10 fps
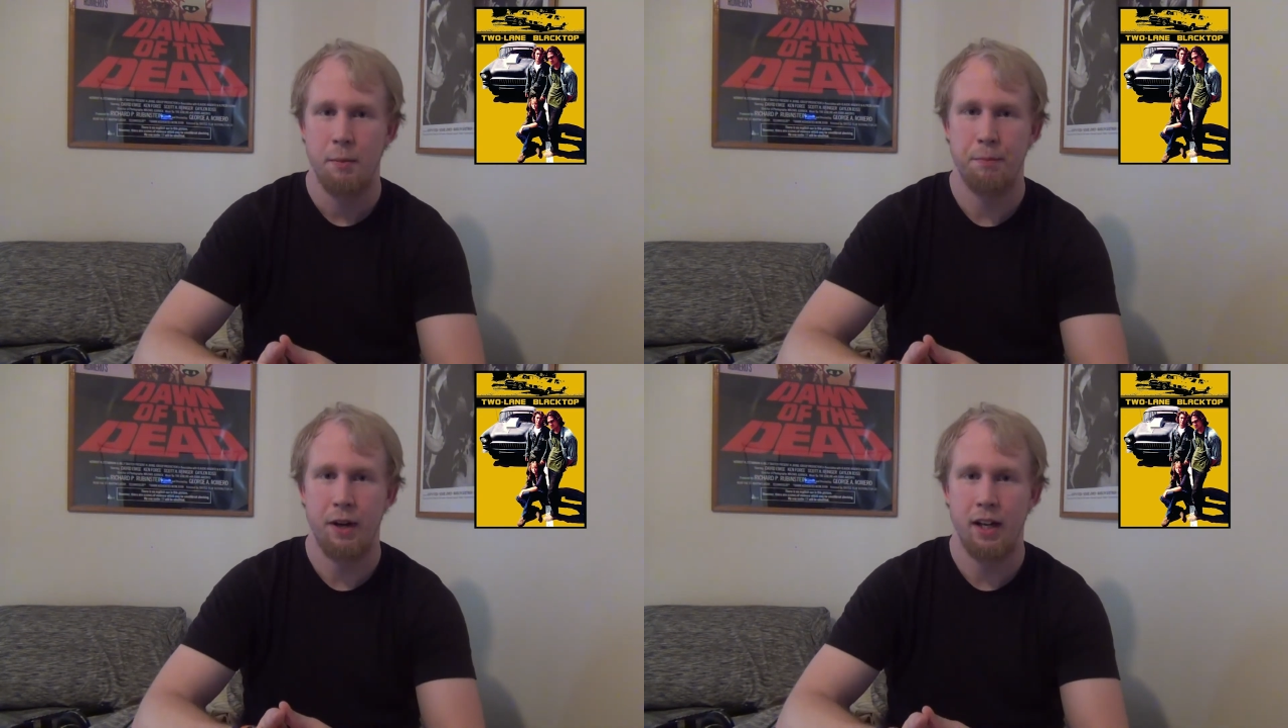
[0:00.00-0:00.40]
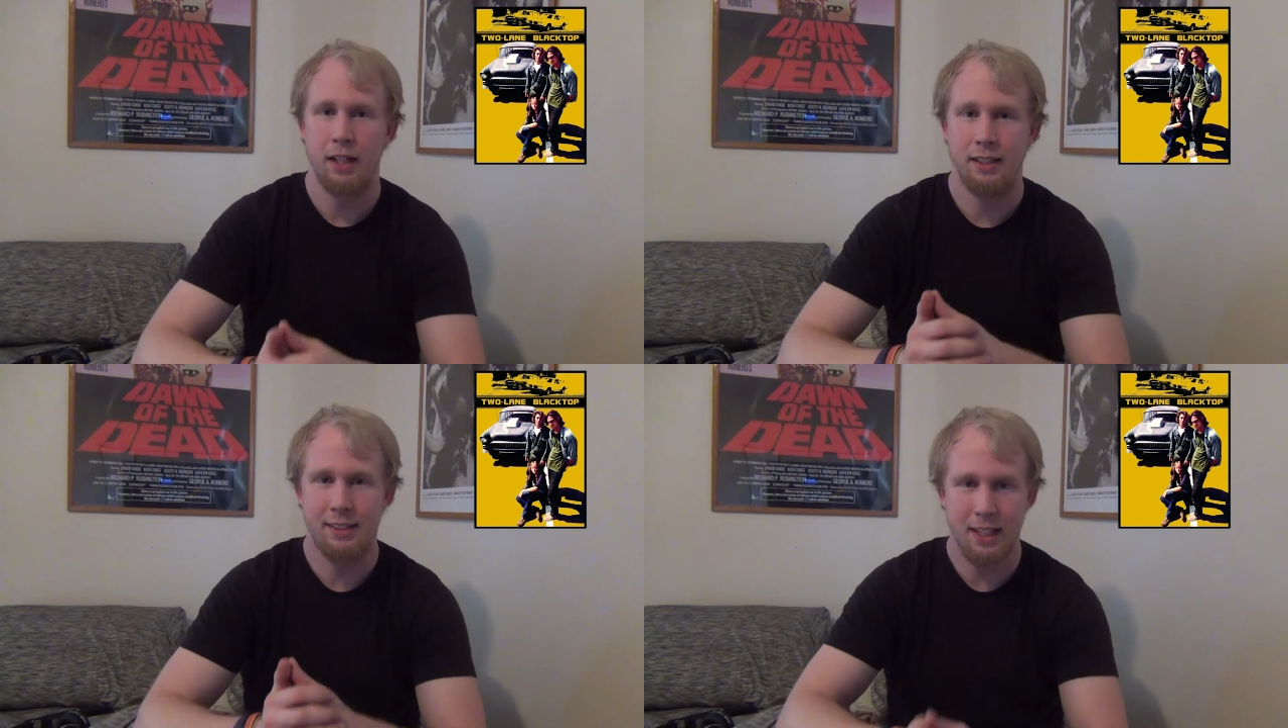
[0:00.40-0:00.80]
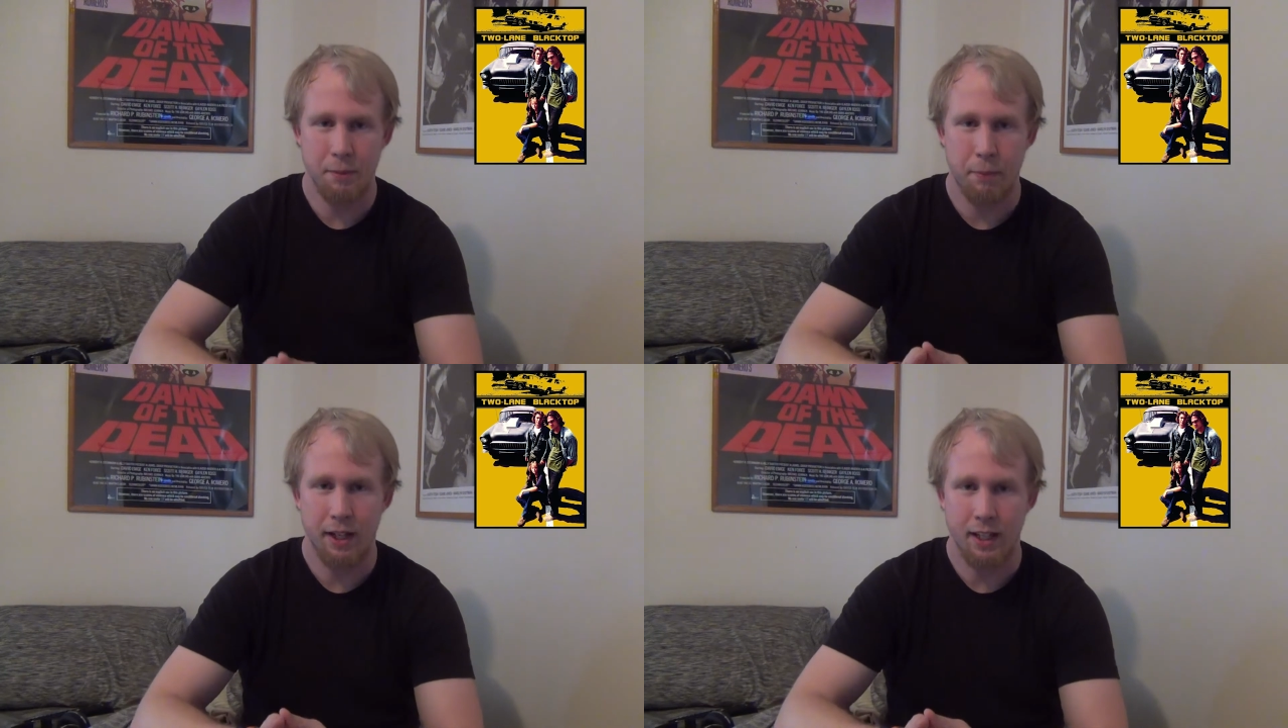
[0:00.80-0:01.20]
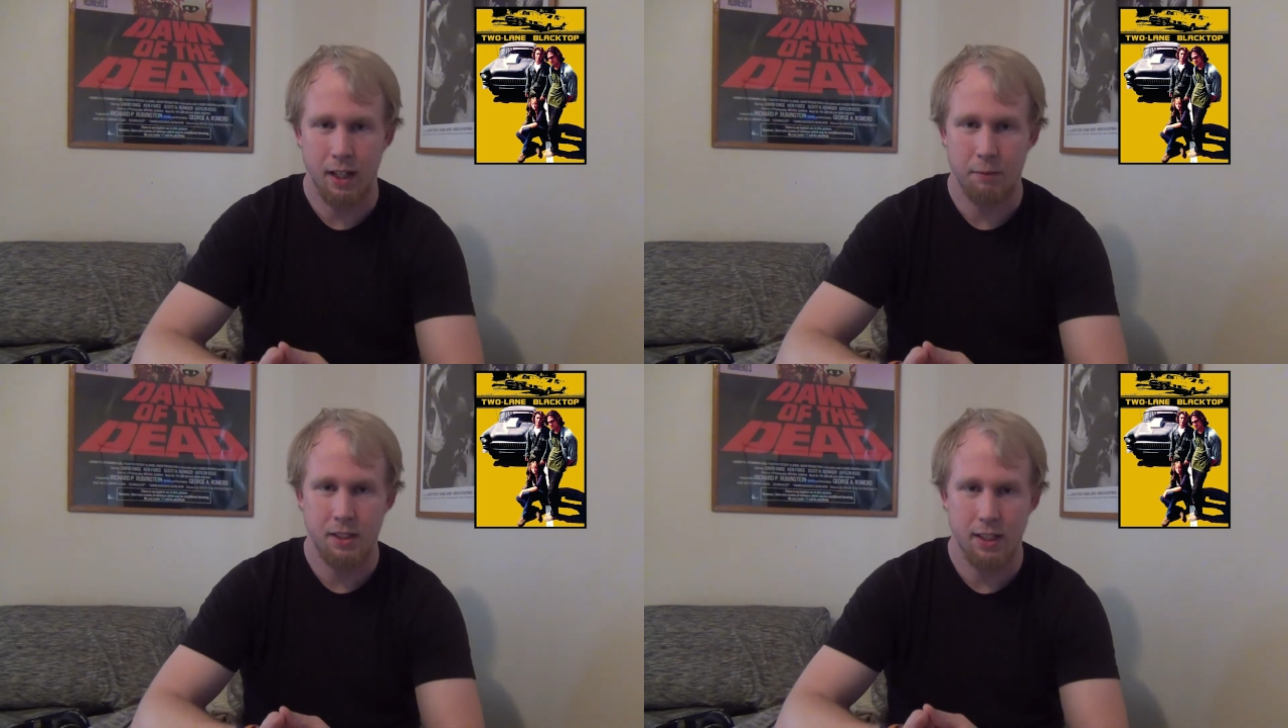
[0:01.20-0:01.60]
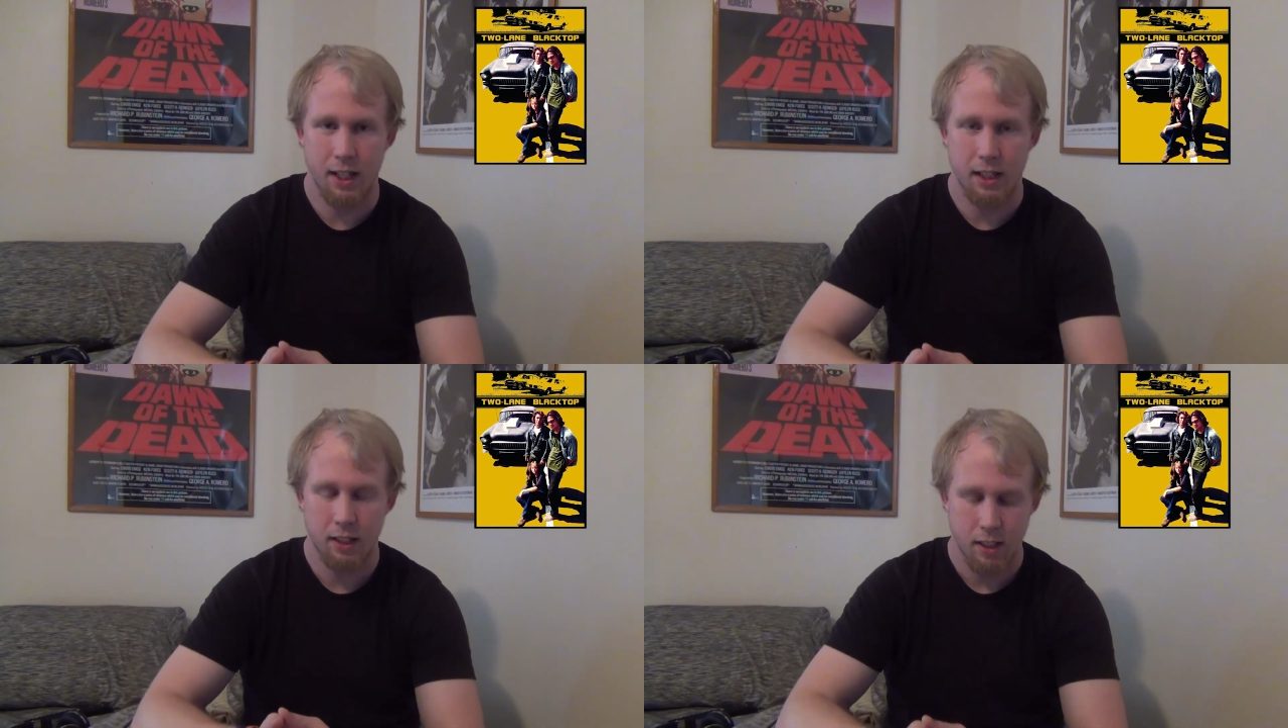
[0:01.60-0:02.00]
but didn't pick it up
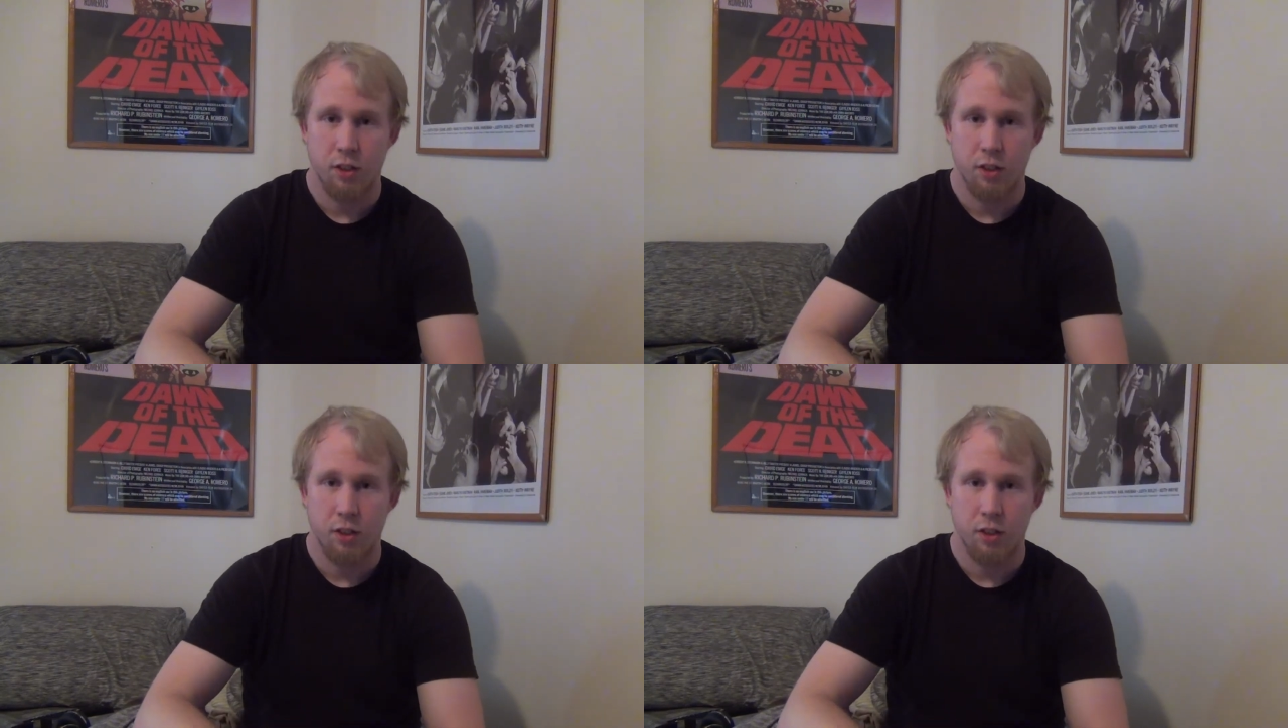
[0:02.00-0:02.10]
today.